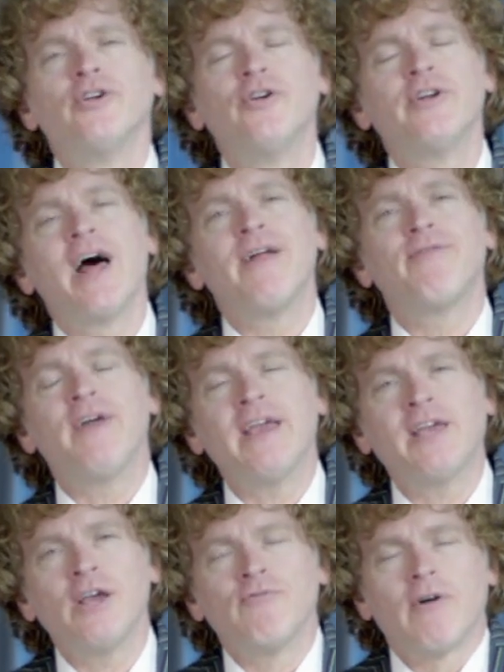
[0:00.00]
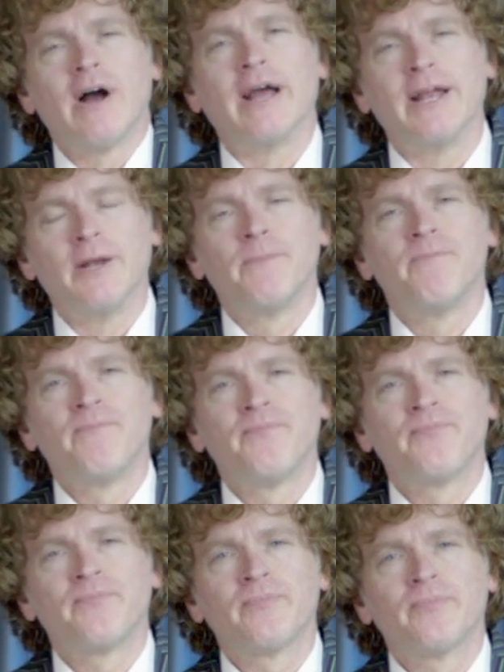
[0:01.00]
you're not thinking right
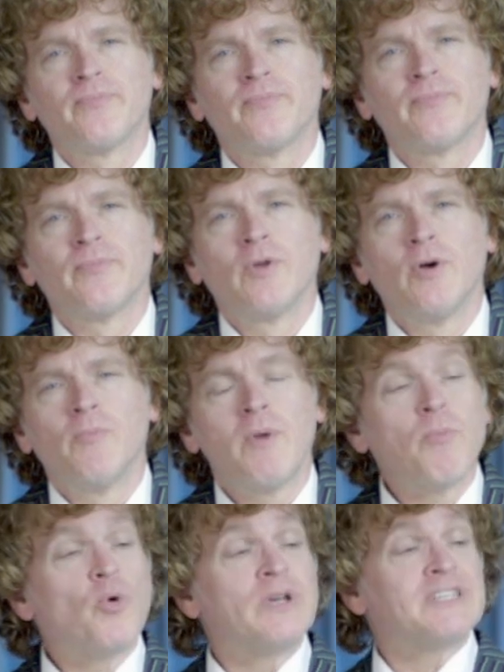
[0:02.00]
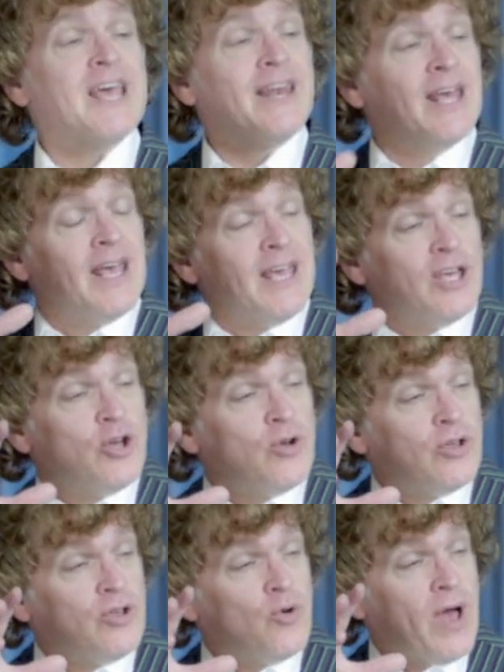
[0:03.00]
remember we said you
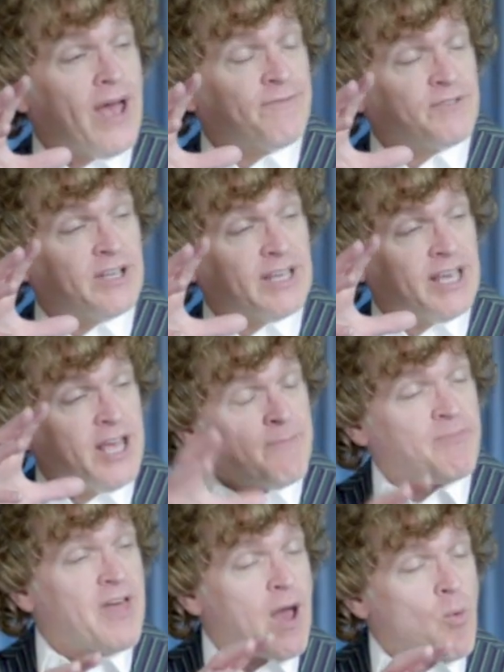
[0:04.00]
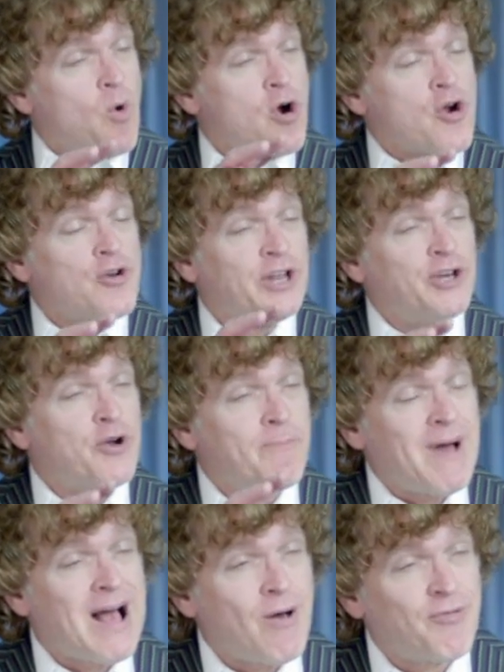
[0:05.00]
you have to keep that word in your
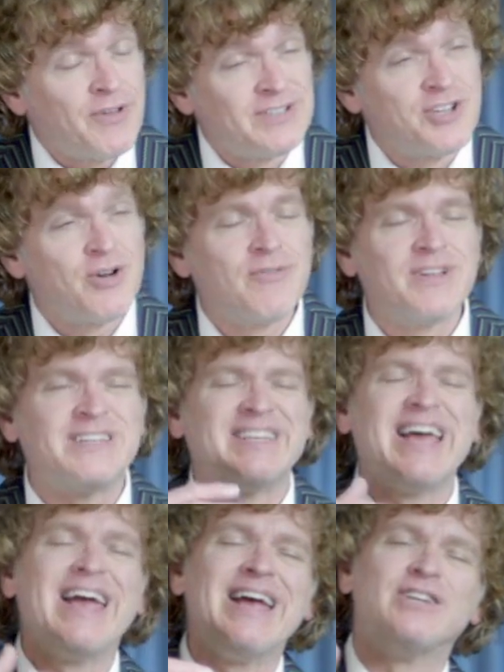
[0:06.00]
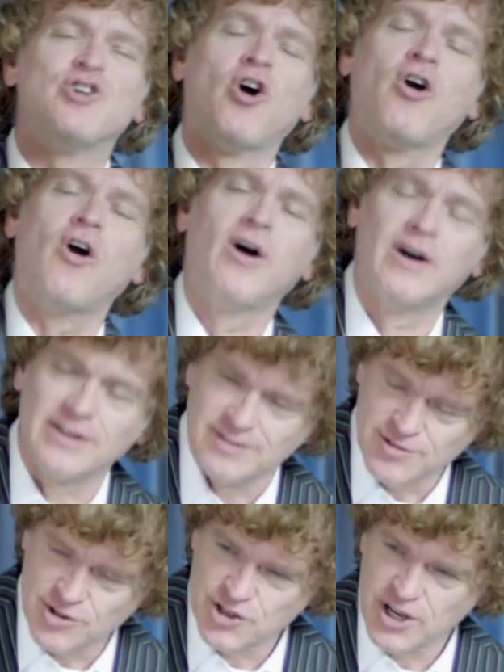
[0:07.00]
mouth until the day
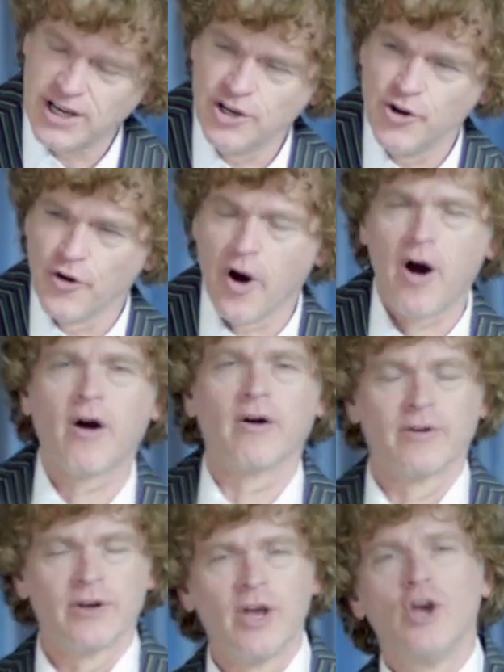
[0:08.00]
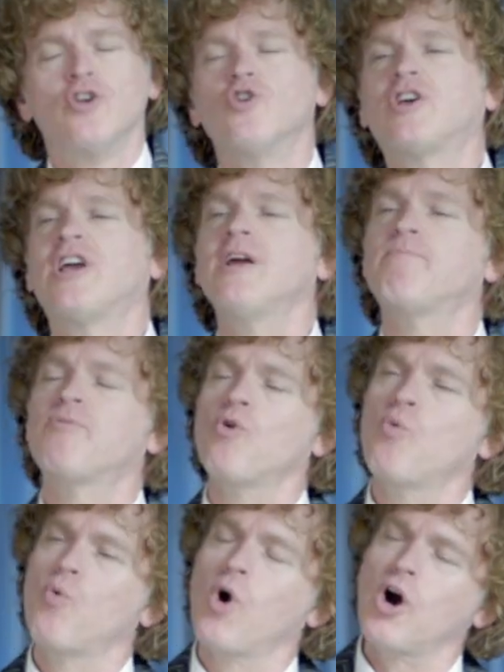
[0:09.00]
dawns in your heart you keep the
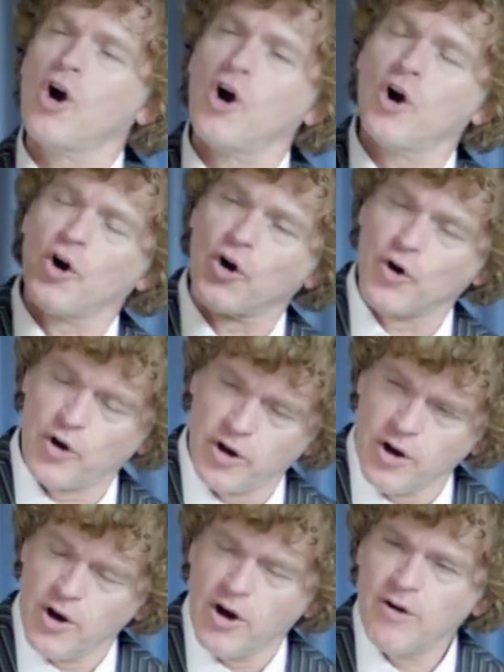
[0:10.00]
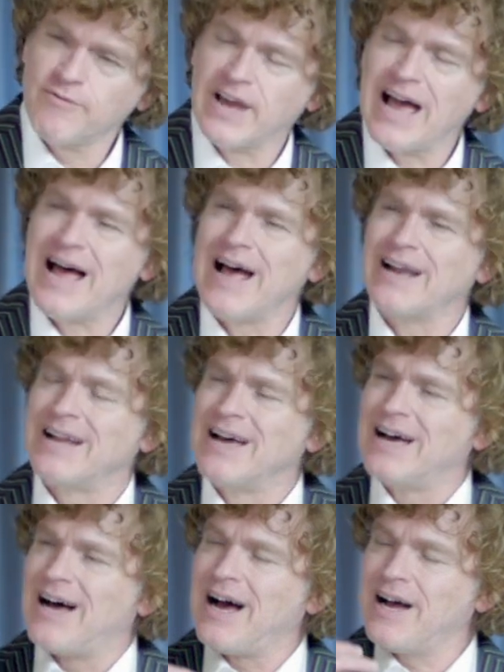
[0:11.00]
word of God
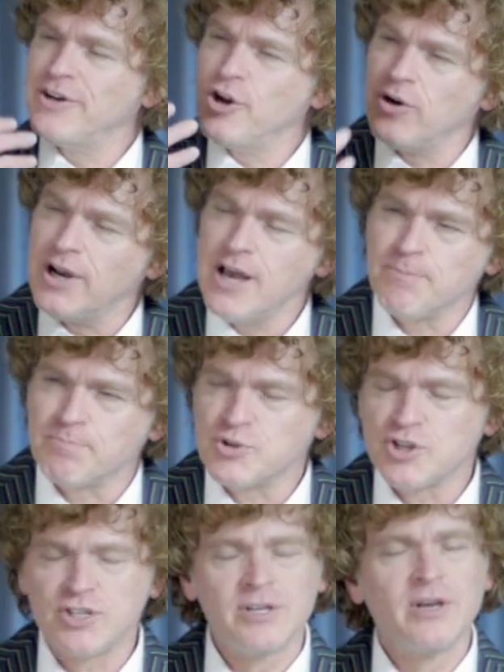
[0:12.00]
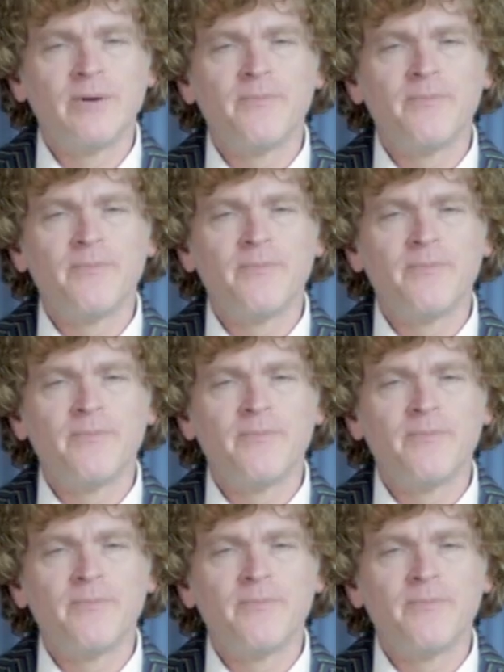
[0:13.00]
on your lips